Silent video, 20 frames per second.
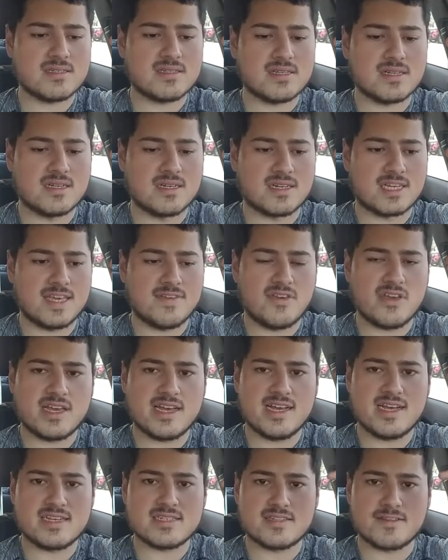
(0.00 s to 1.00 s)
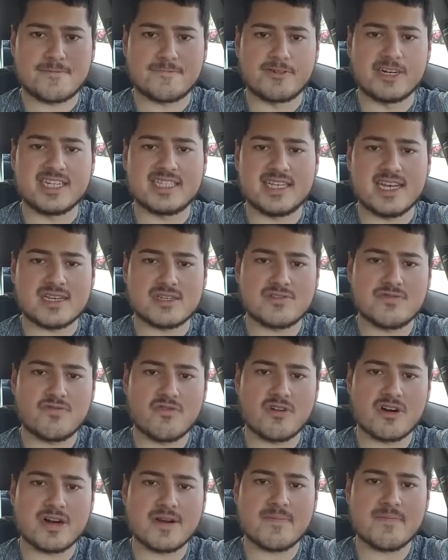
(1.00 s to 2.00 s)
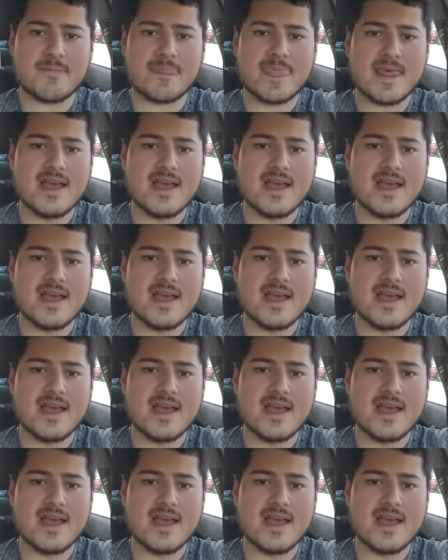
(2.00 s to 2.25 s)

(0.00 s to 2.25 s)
to give you guys the free test for it.